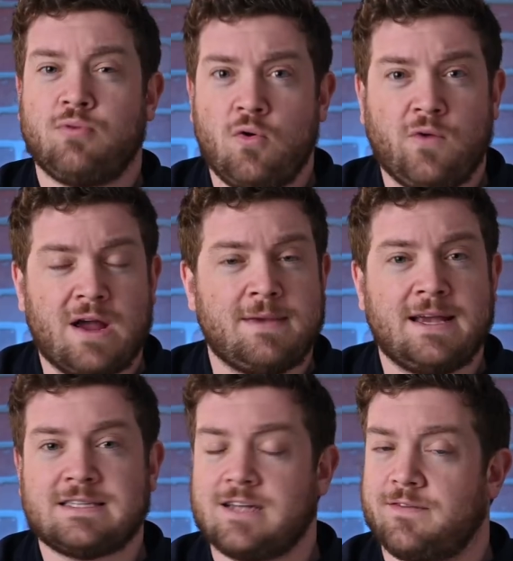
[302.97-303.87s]

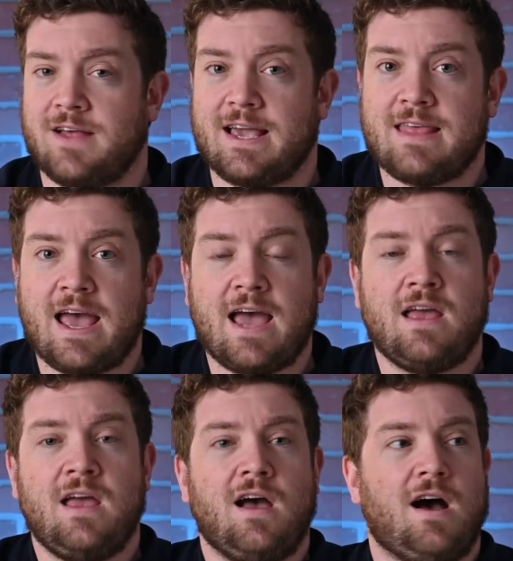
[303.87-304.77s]
programming, stuff like
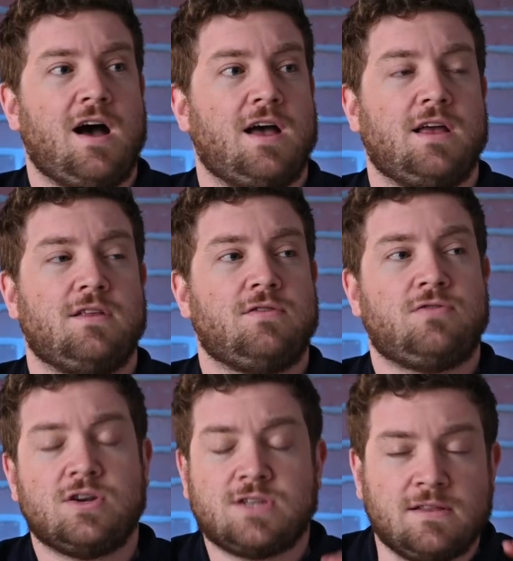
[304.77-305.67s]
that. Uh,
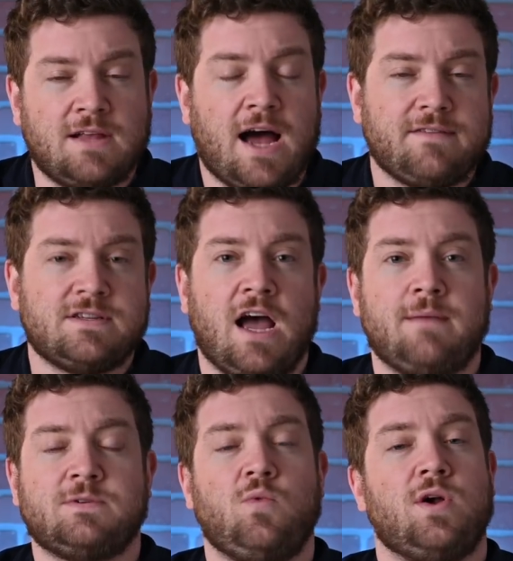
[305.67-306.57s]
there's a lot of
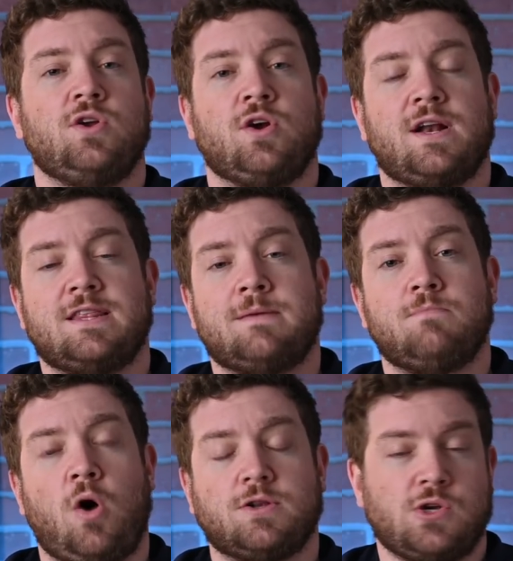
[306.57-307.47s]
times where you're gonna need a
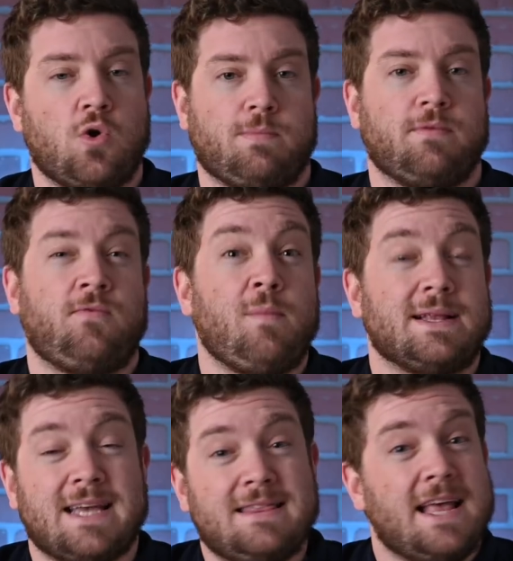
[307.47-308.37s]
multi-core
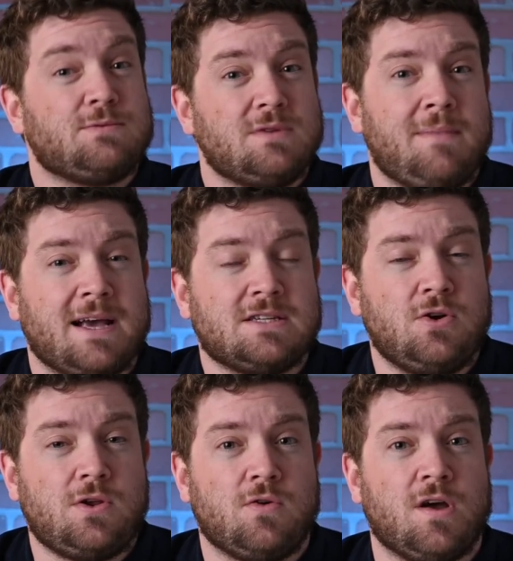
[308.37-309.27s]
performance, and that's where the Mac
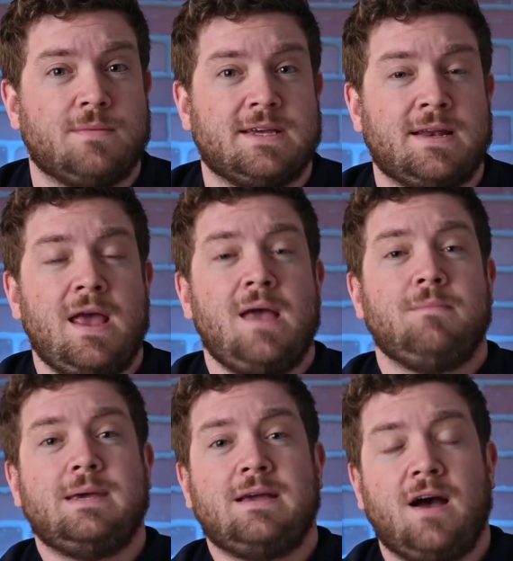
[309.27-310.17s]
Studio comes in
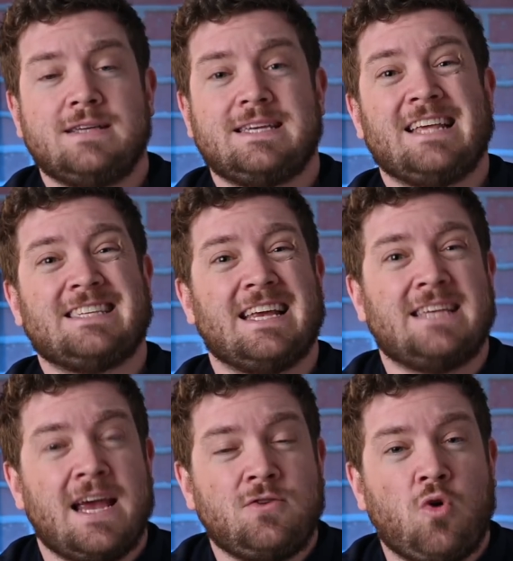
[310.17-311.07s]
because it is a
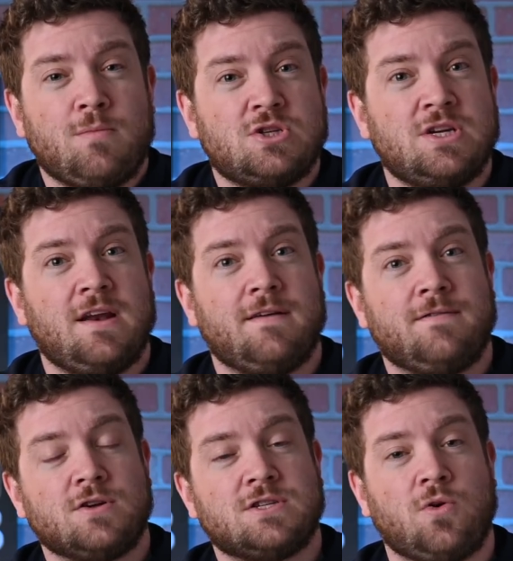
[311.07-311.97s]
10-core machine
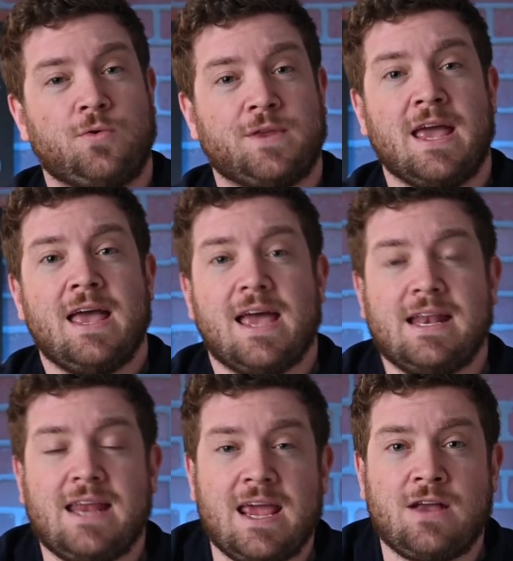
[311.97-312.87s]
versus only
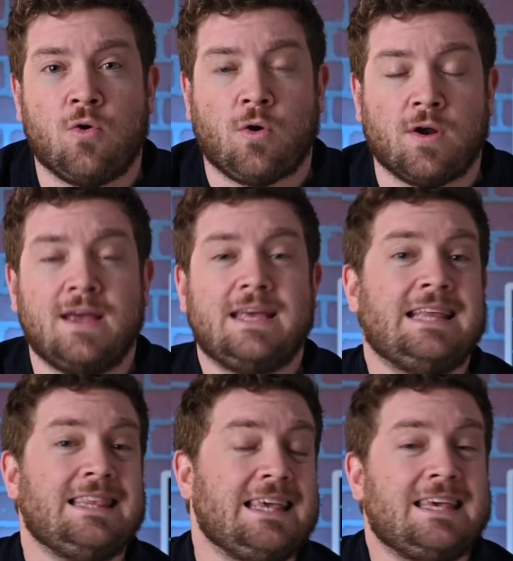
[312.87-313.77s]
an 8-core
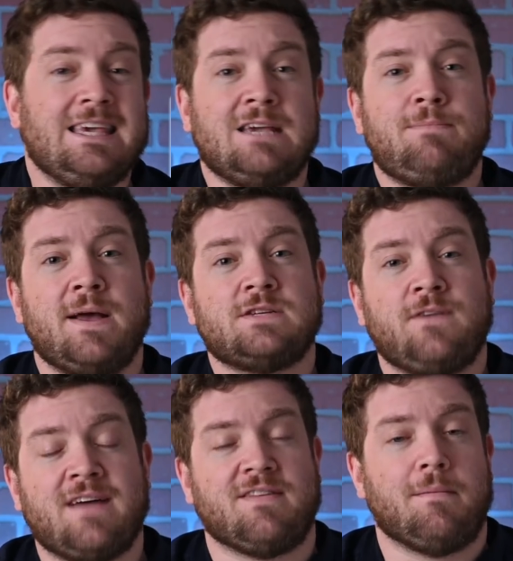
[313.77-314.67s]
in the Geekbench
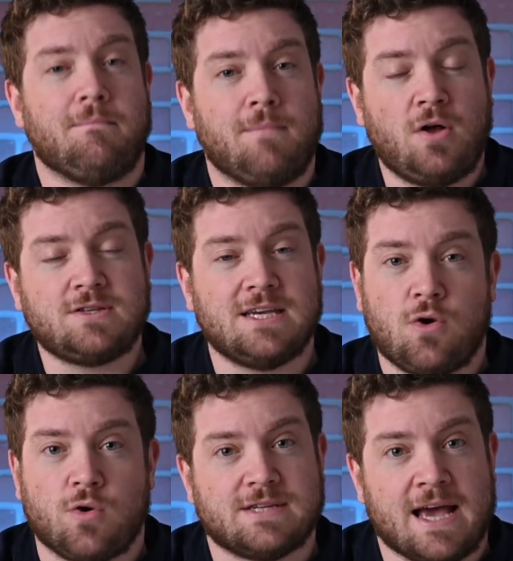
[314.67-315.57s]
5
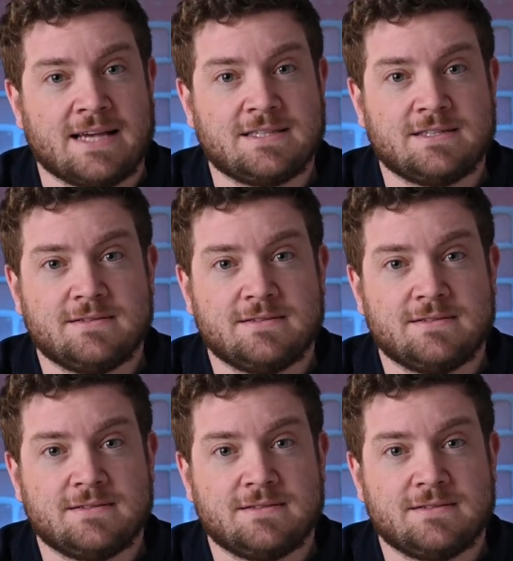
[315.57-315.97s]
multi-core tests,